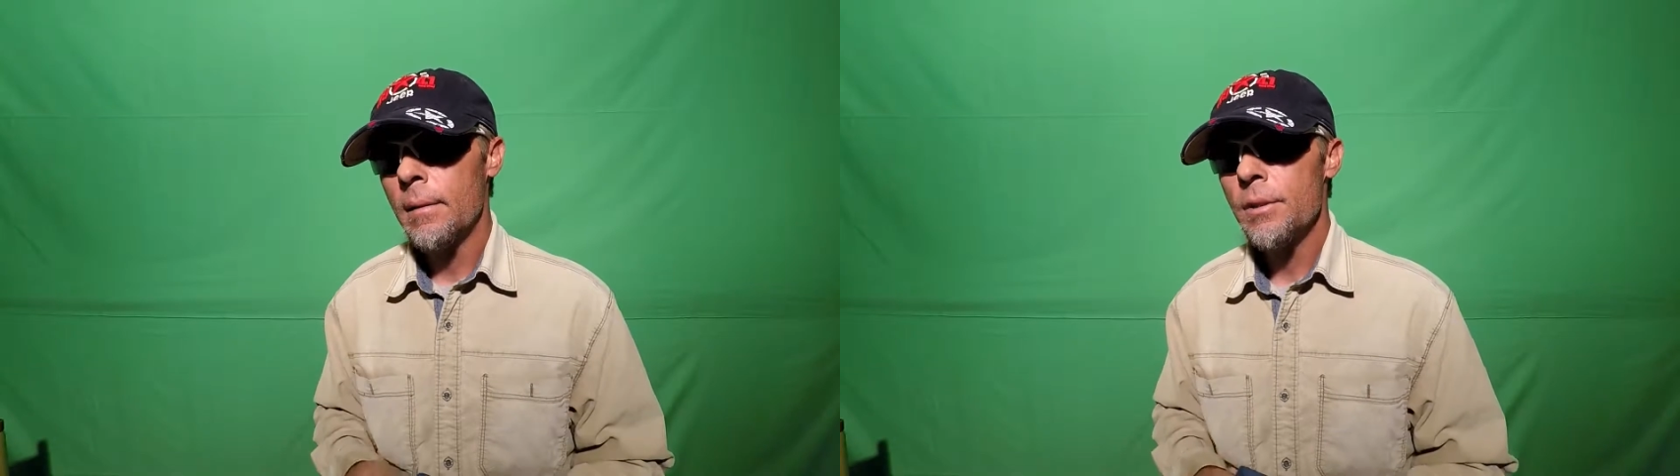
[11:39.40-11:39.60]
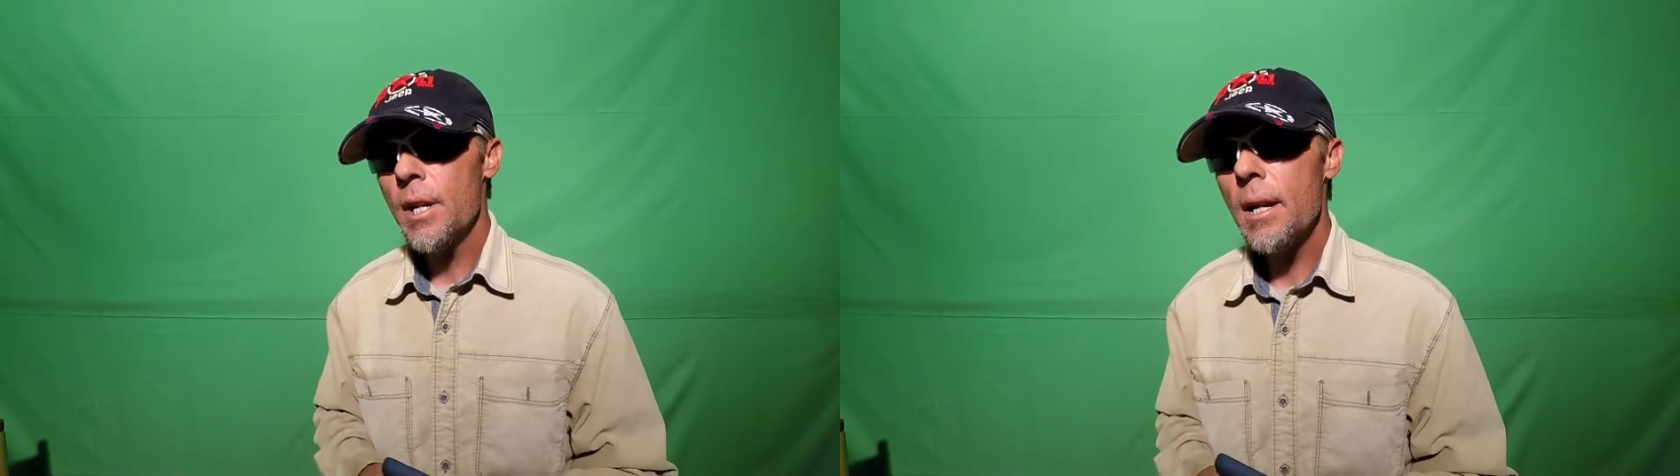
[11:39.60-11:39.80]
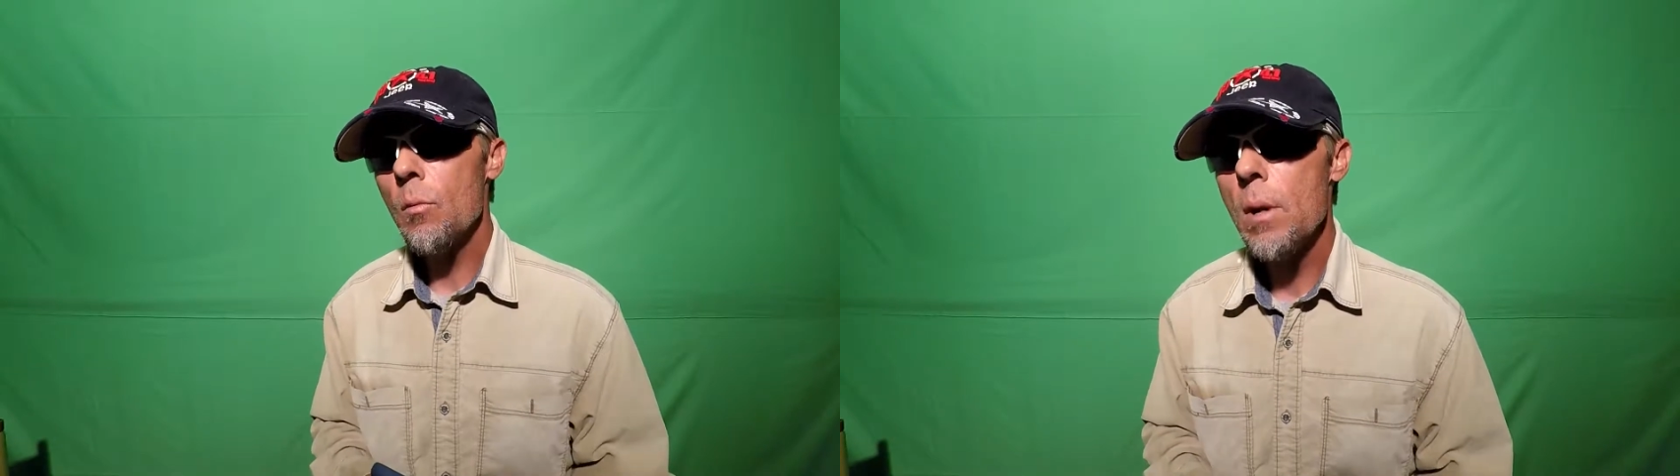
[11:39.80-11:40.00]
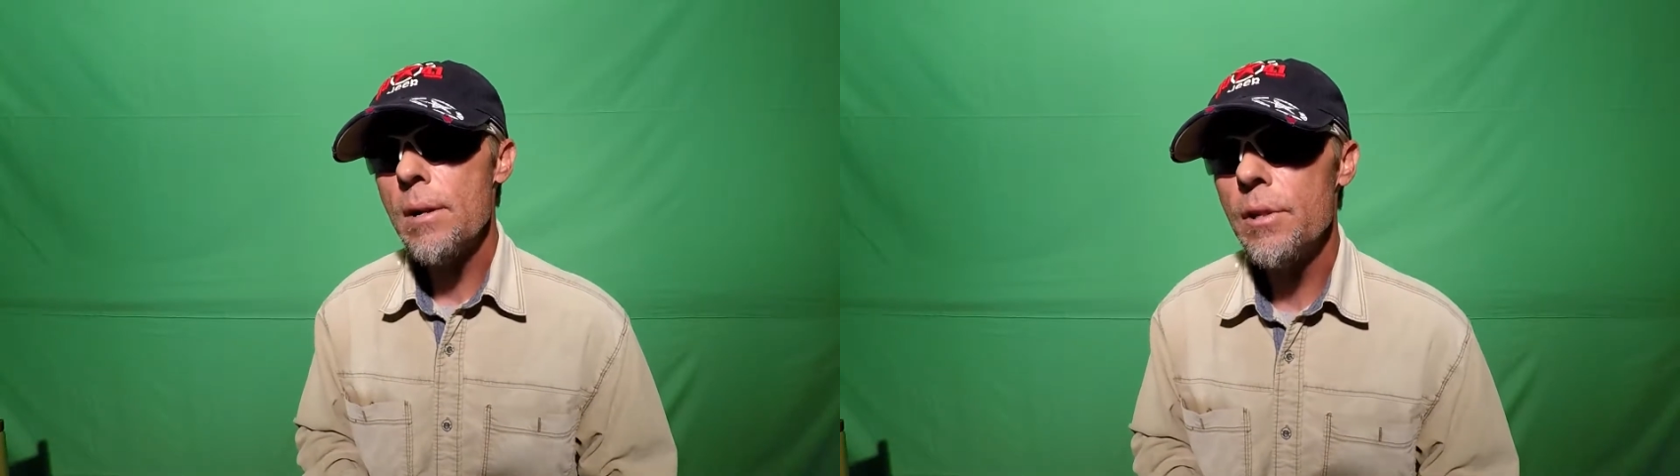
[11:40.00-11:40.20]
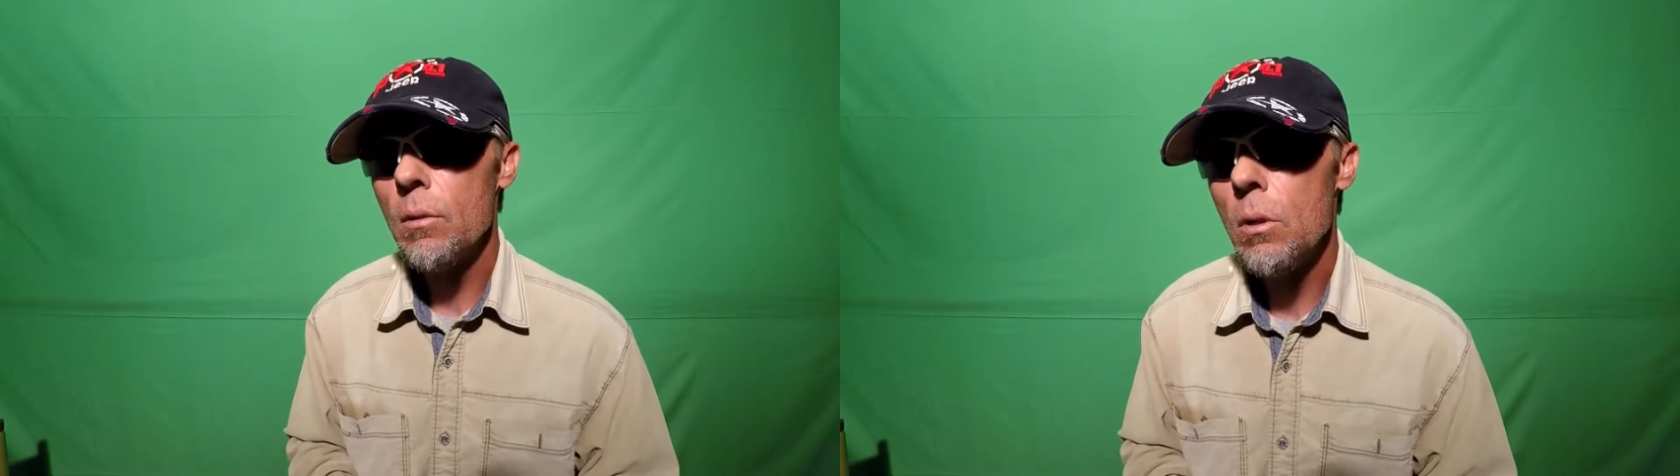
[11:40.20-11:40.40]
Check
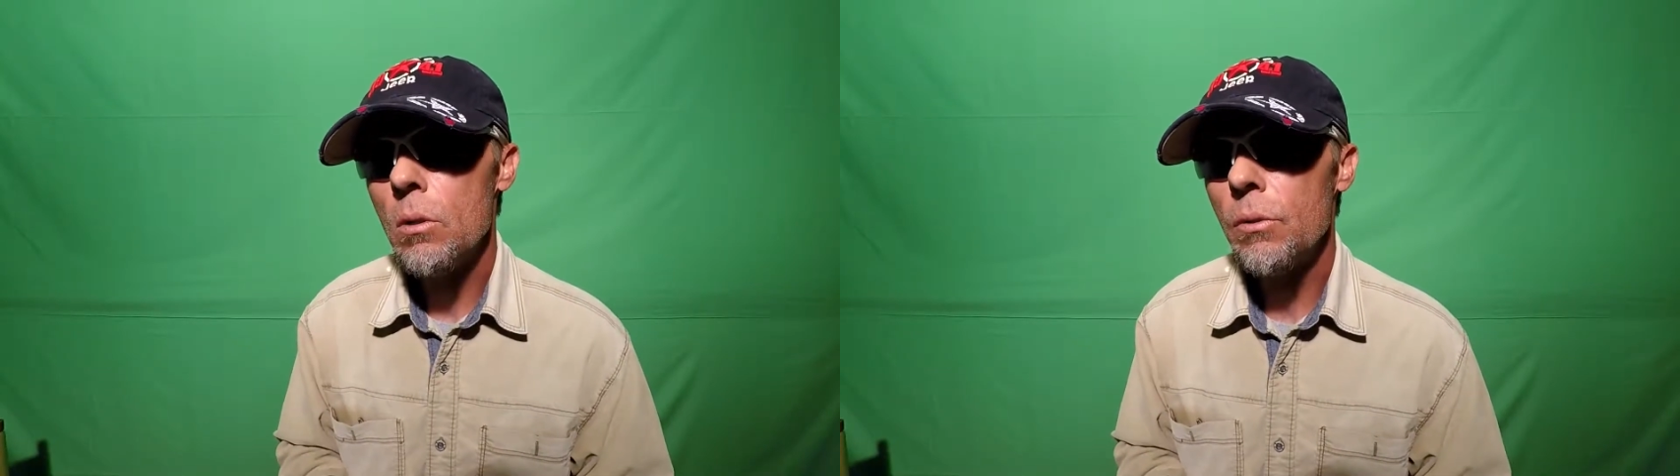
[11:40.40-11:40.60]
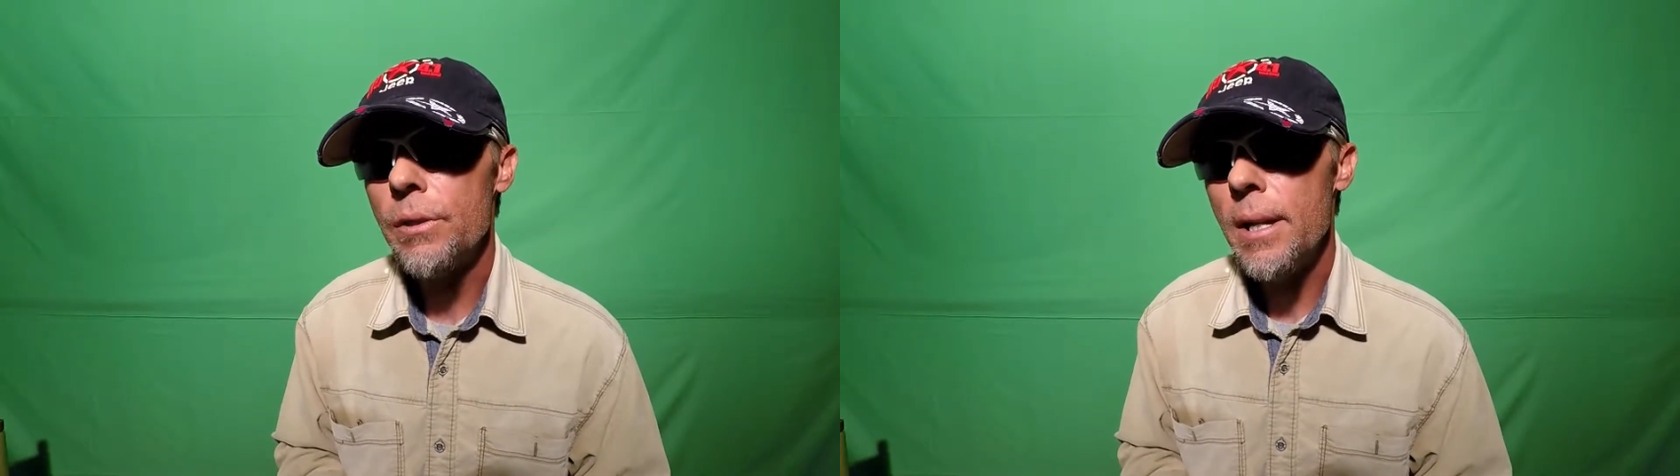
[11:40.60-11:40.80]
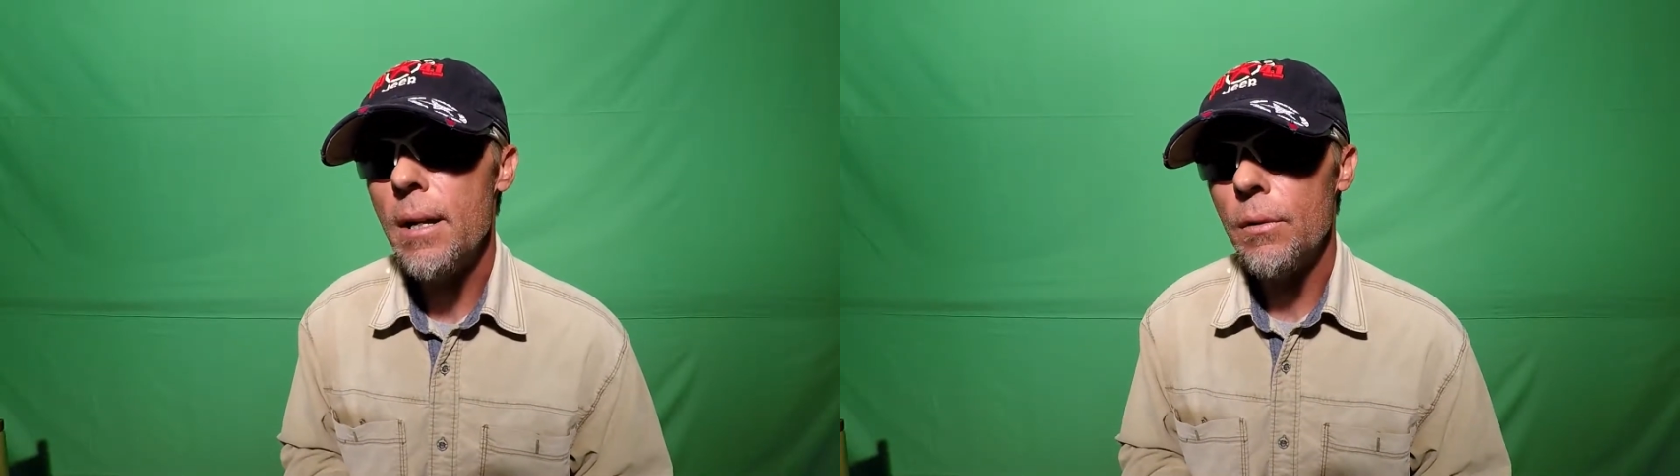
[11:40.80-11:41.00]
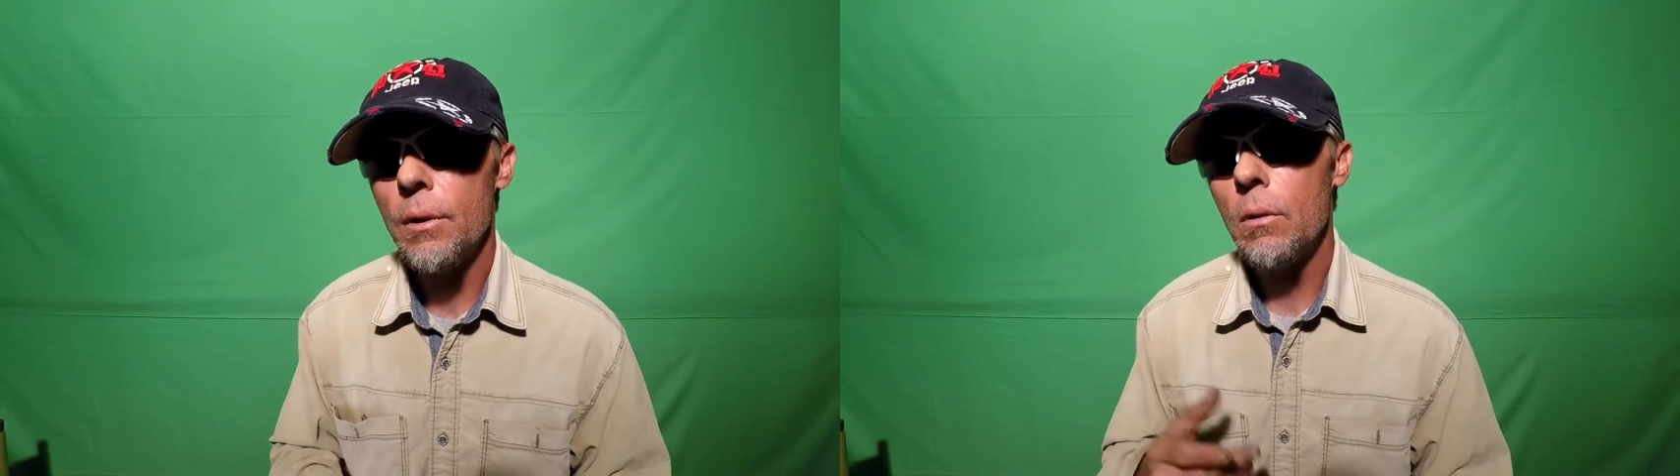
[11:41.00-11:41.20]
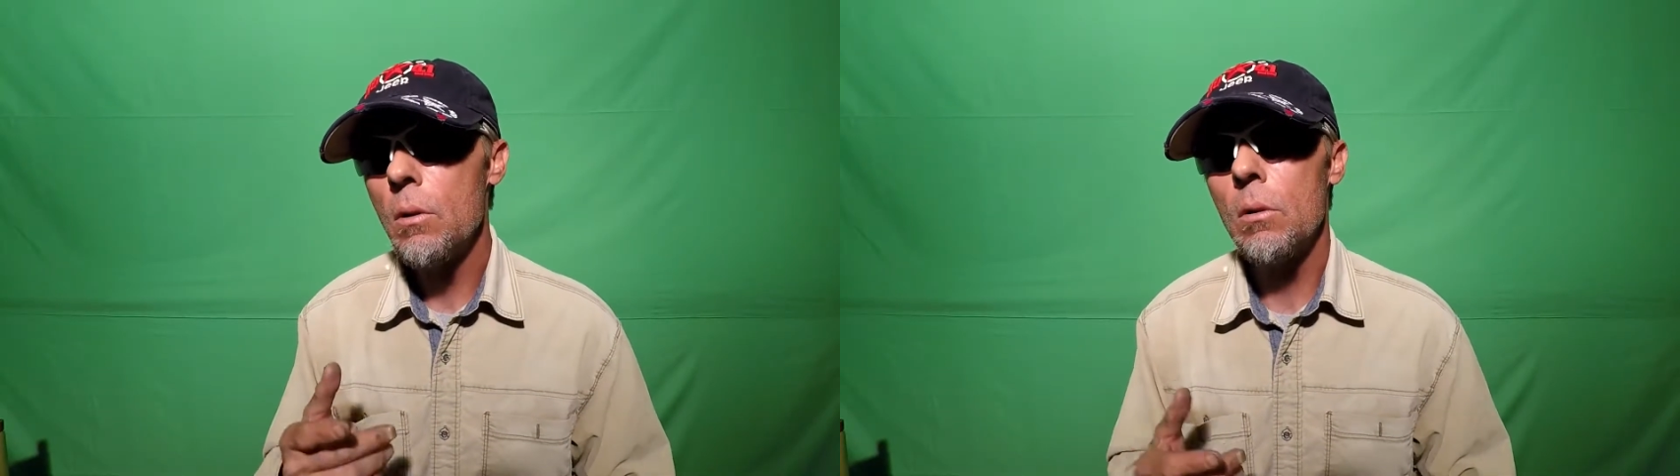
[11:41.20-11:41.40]
around your local town or
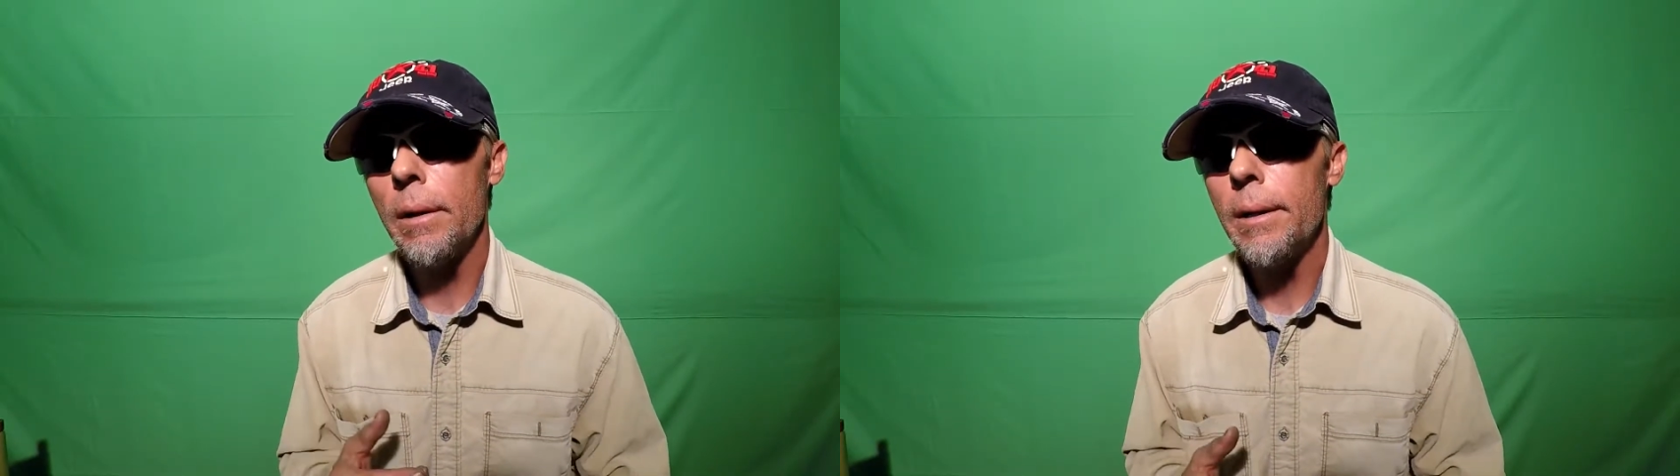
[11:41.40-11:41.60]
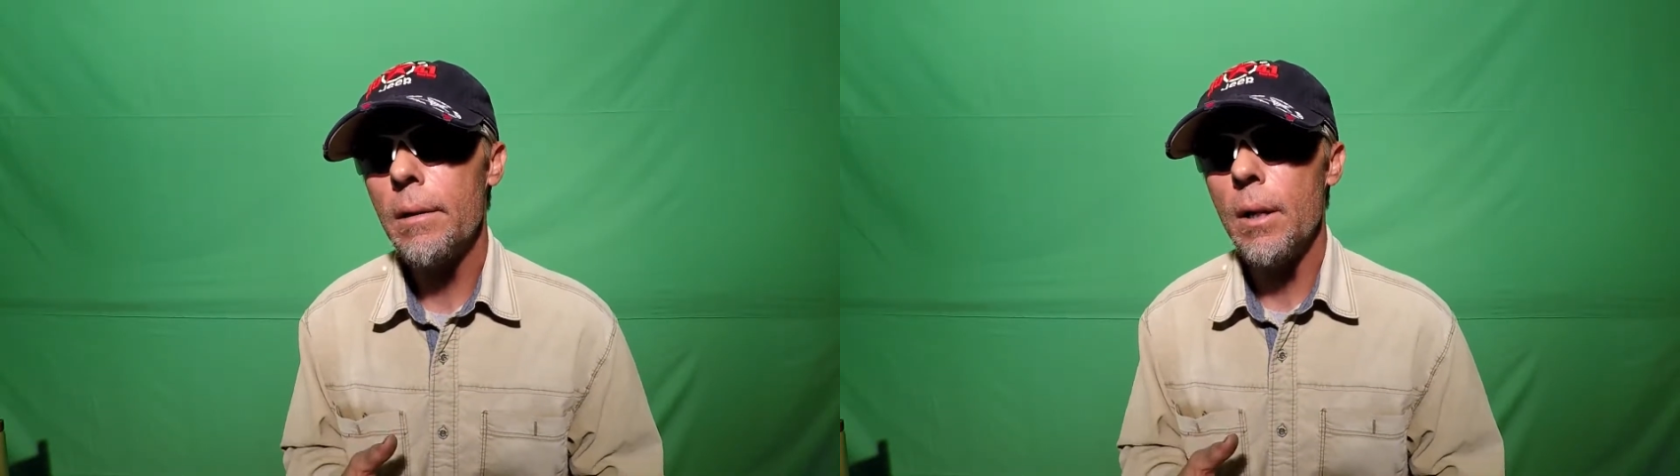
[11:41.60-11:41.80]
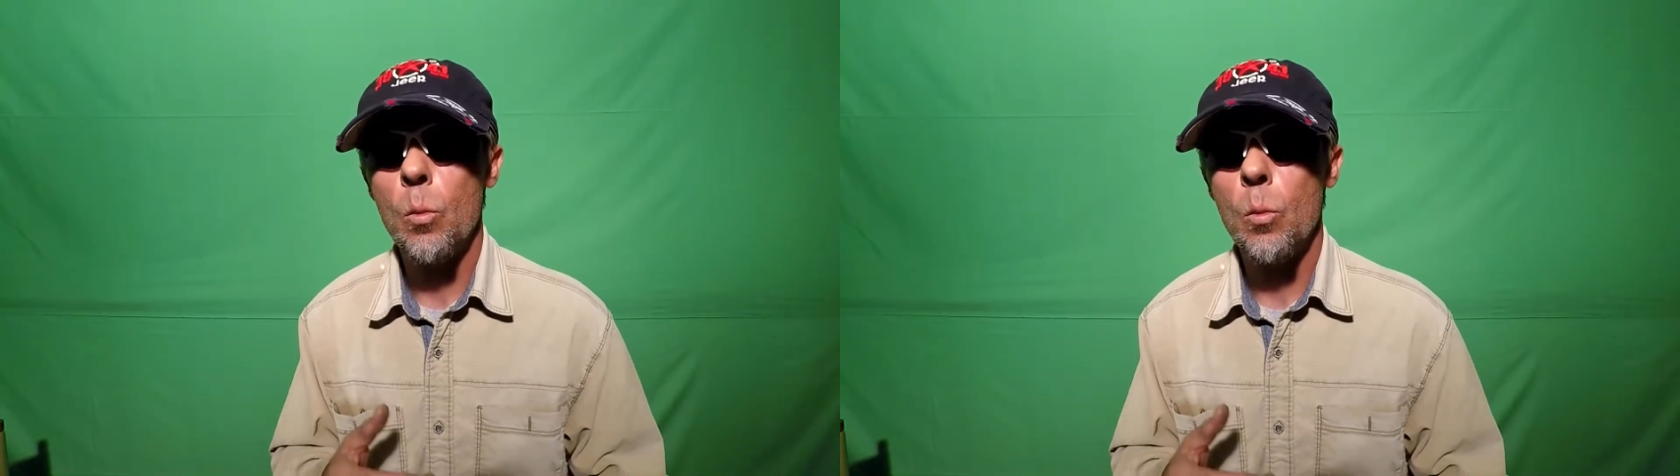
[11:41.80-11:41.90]
your local area,